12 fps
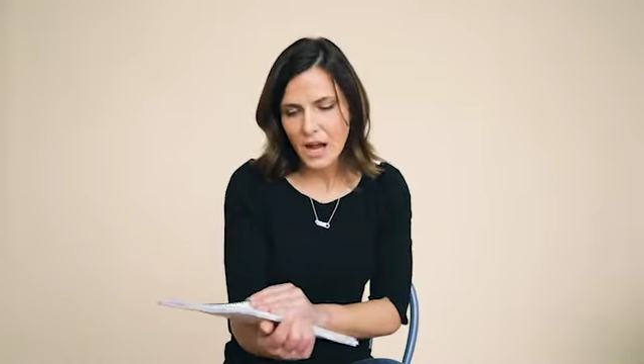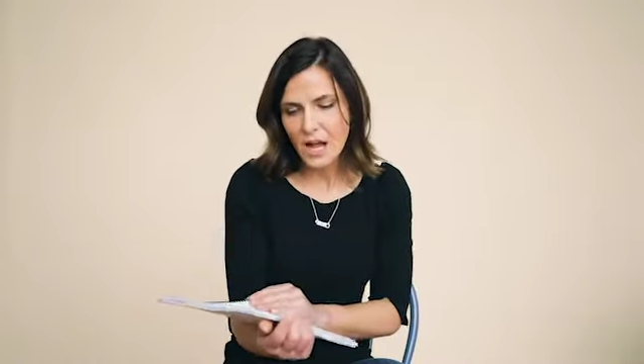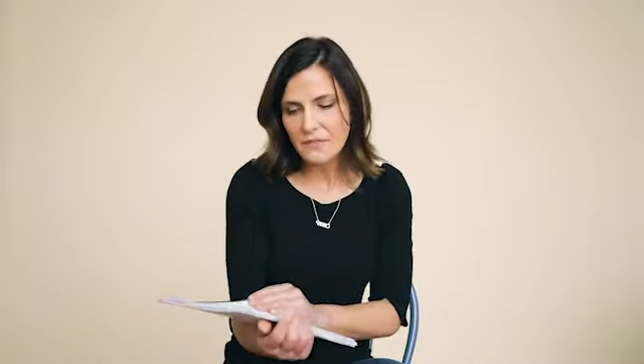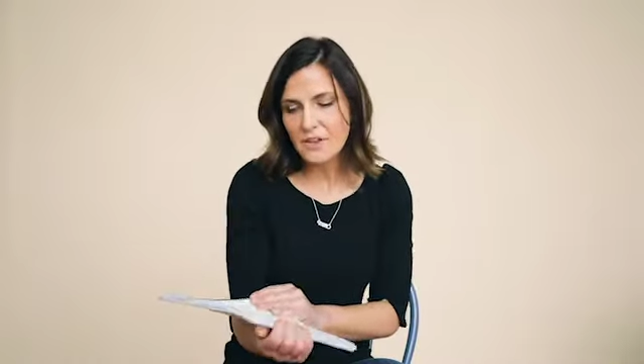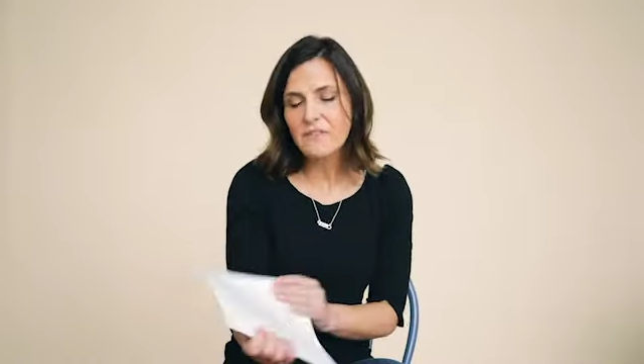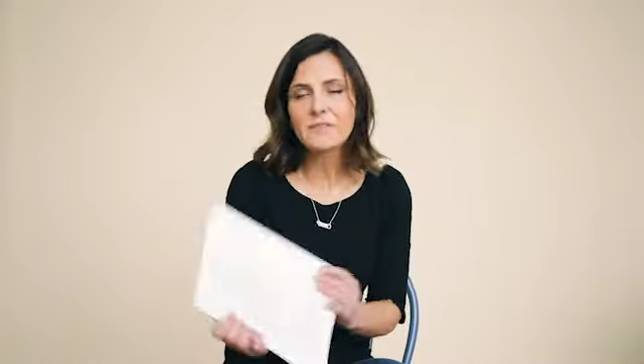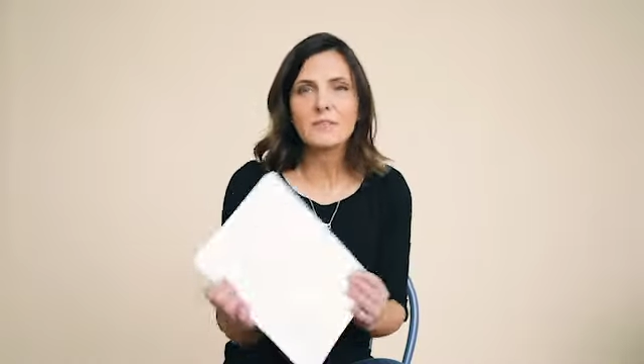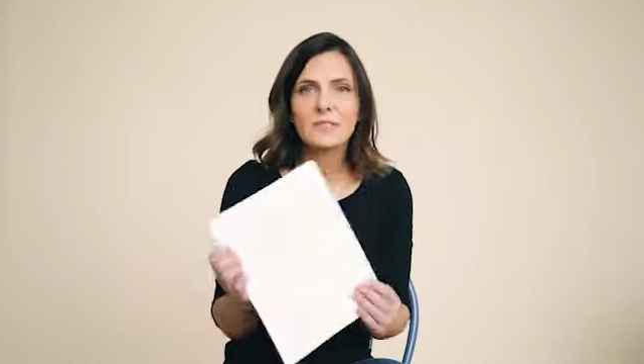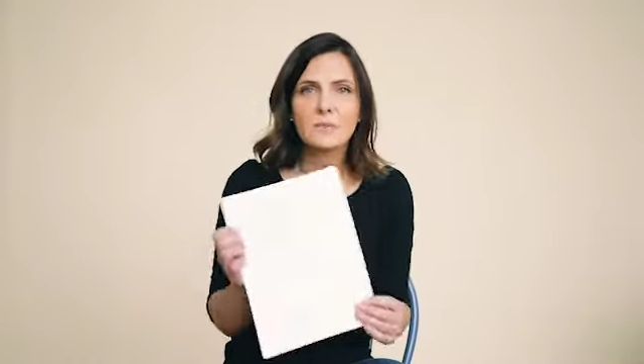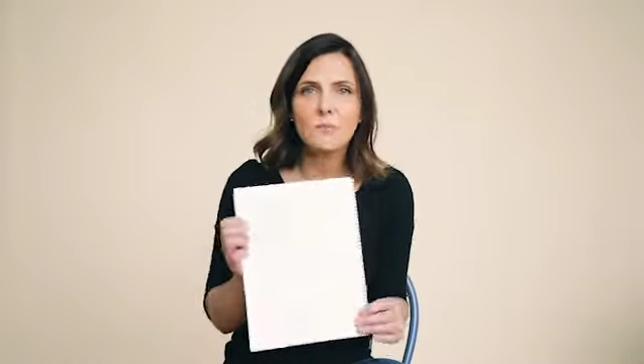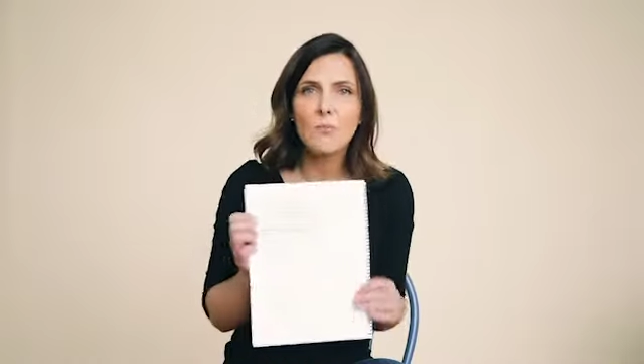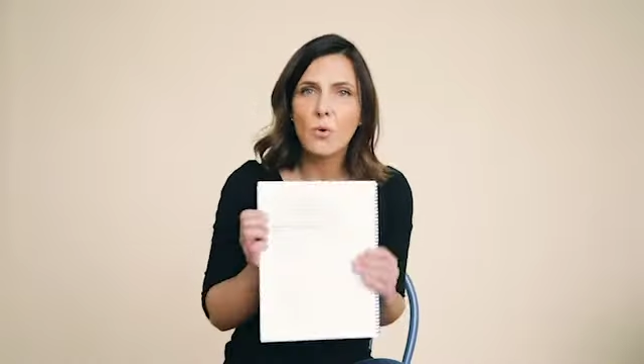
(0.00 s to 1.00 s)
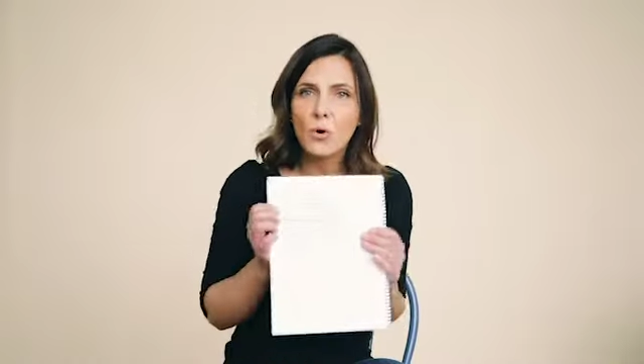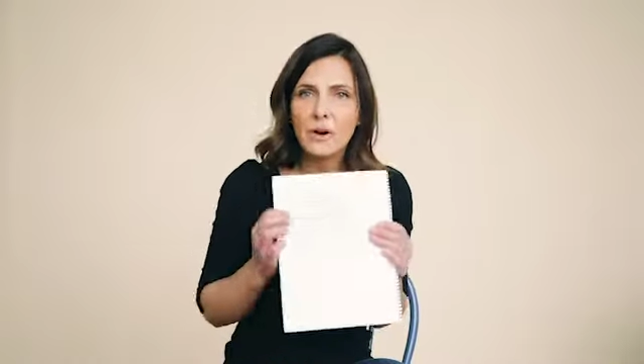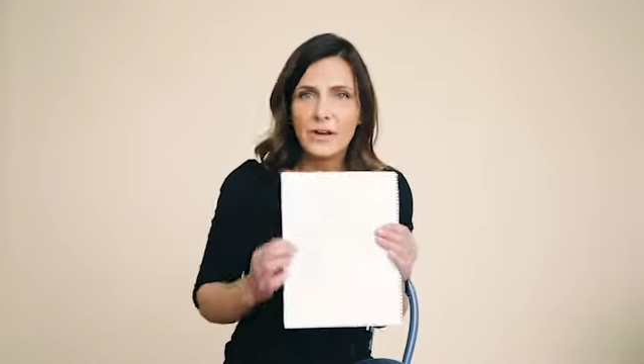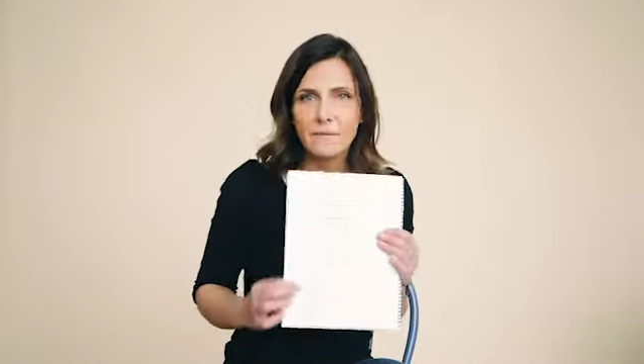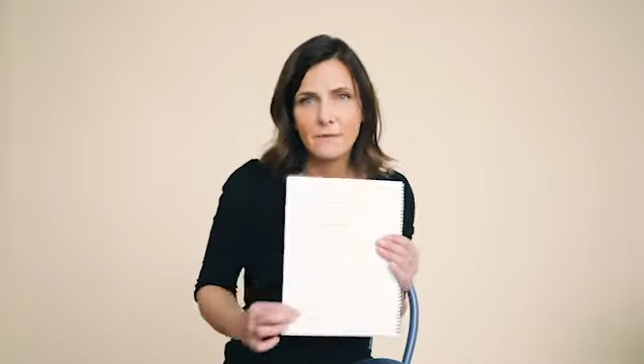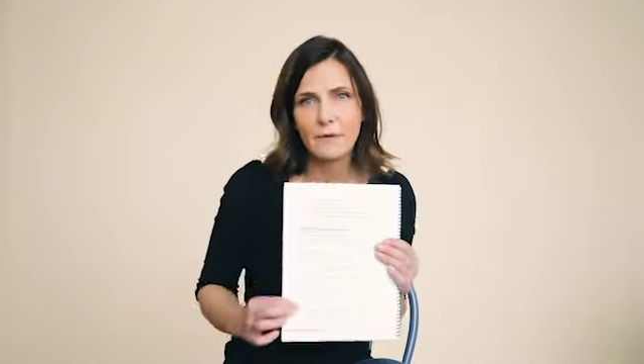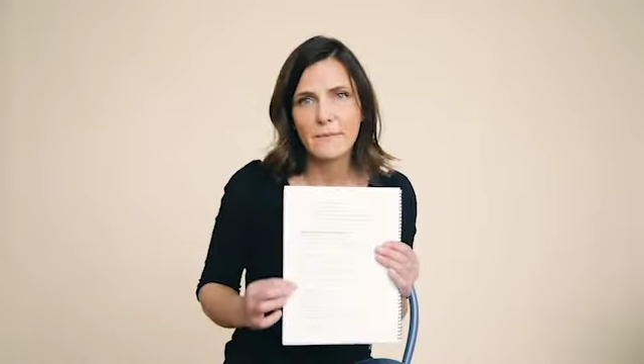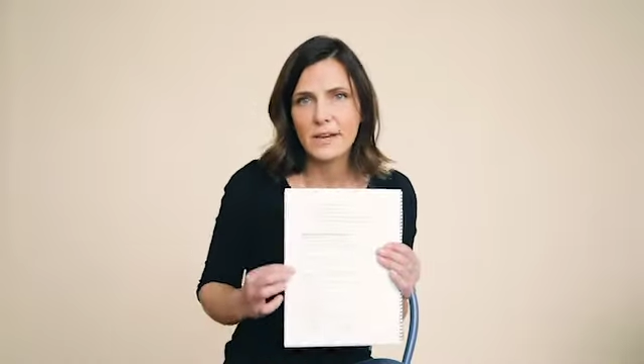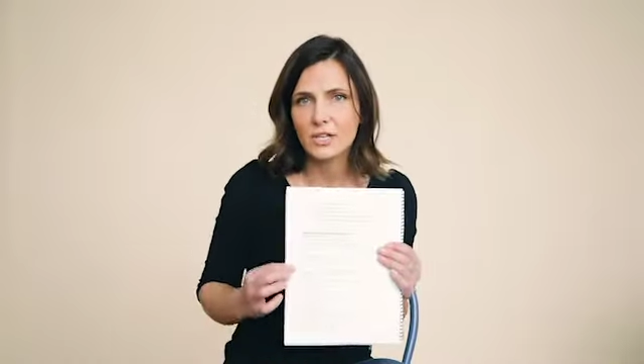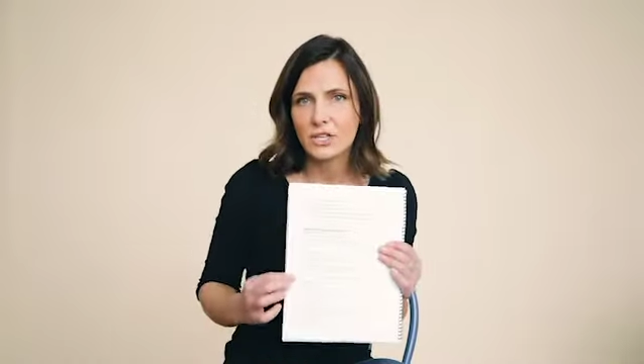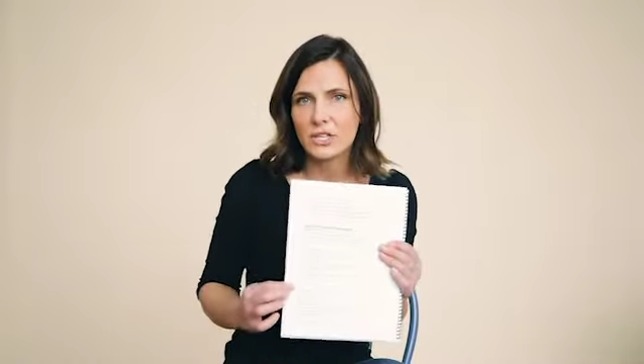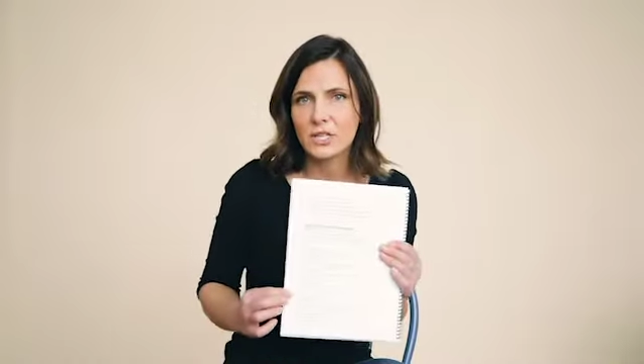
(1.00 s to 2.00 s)
I've given some more
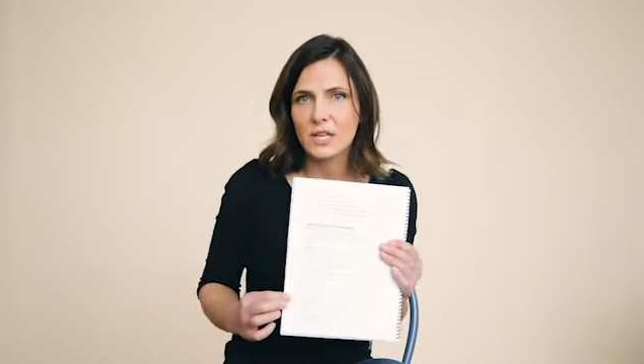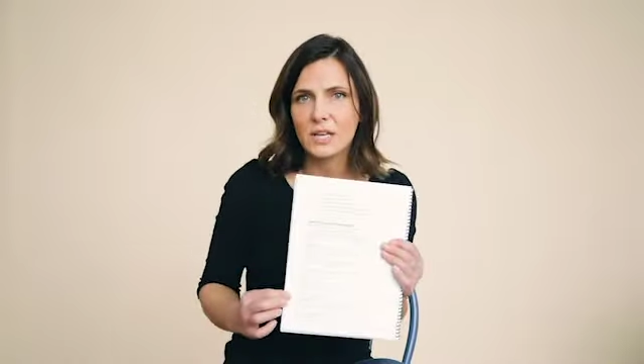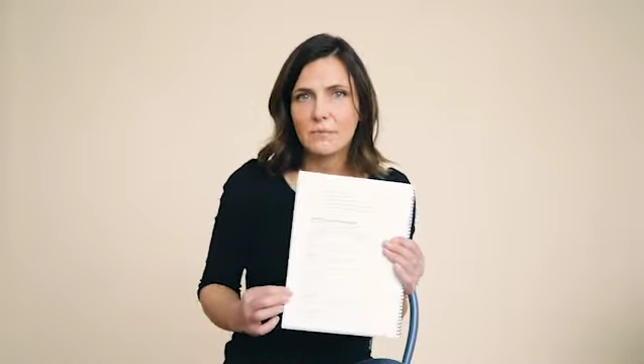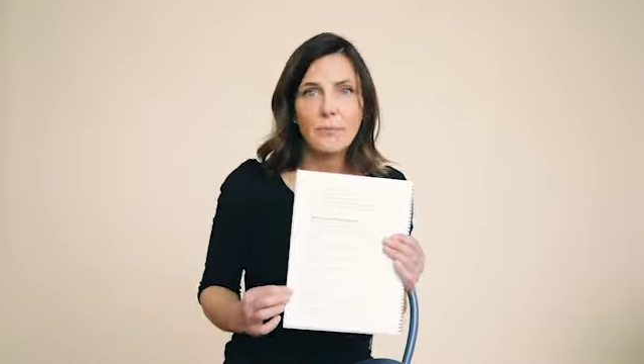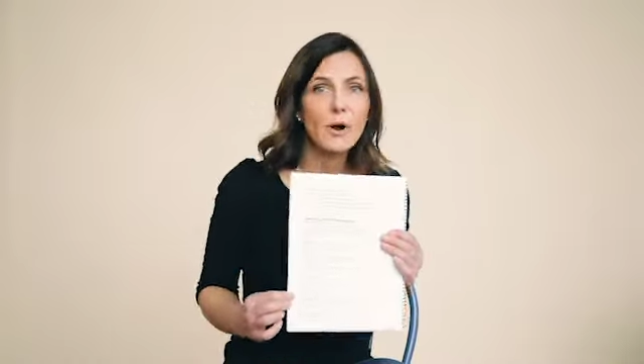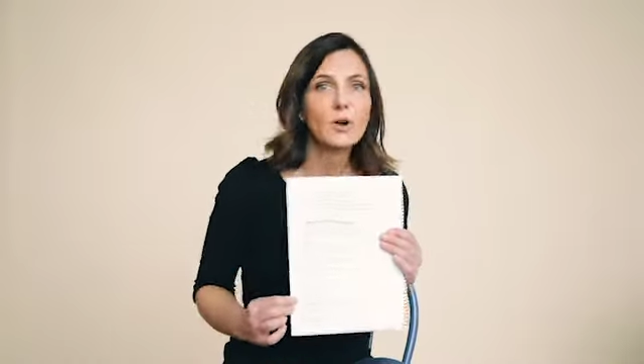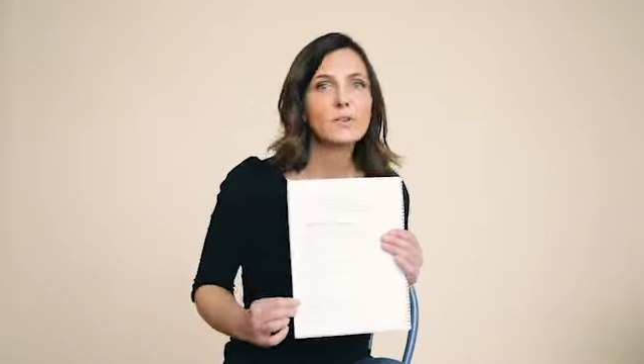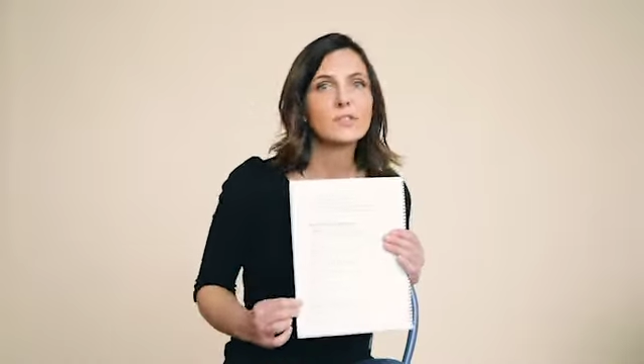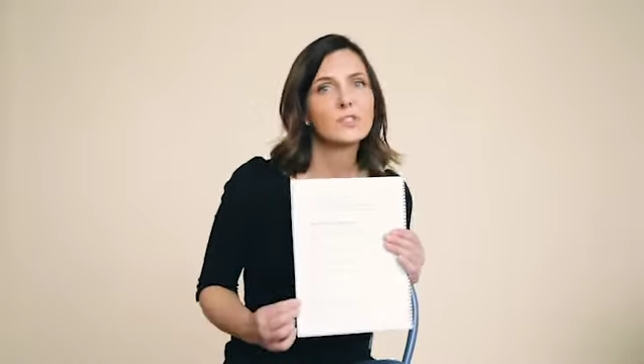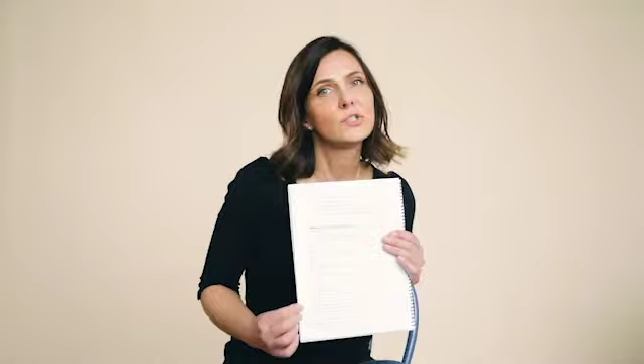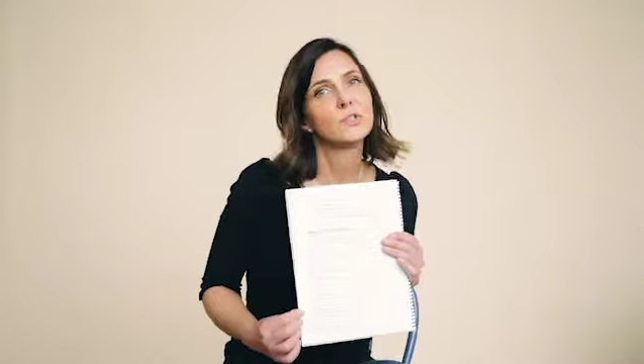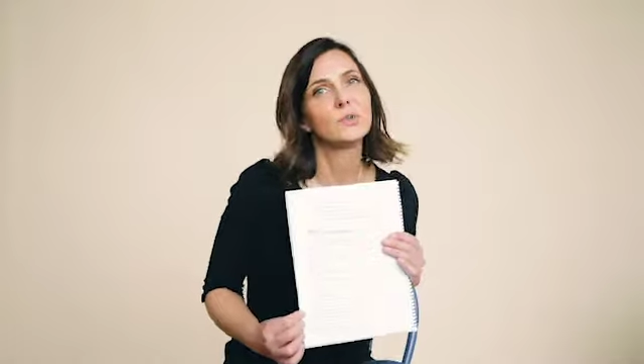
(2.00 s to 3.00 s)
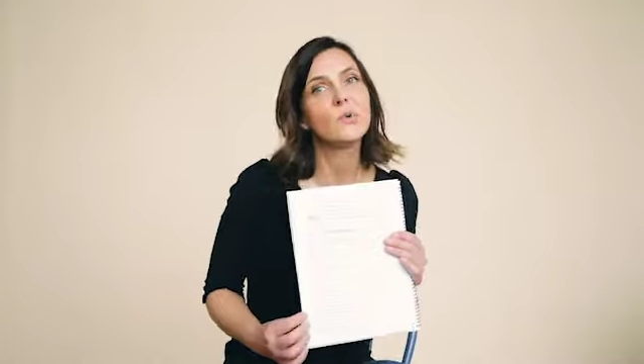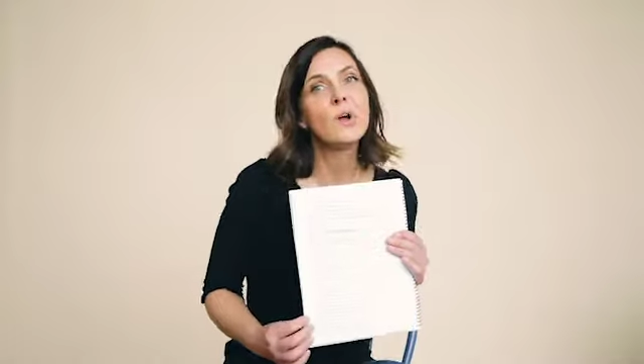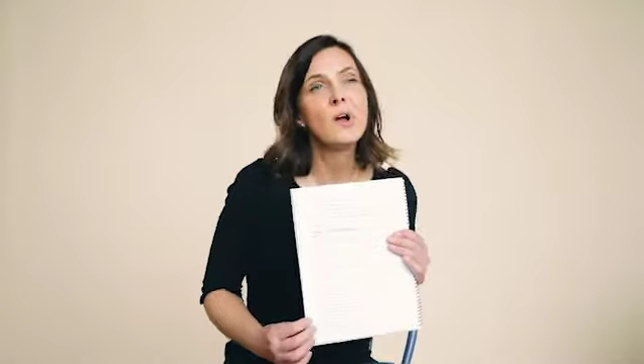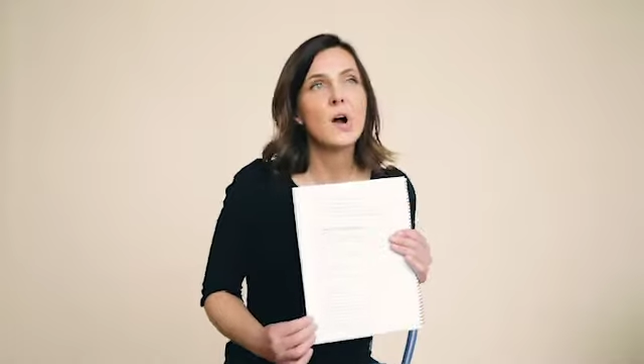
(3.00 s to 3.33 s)
information in part 2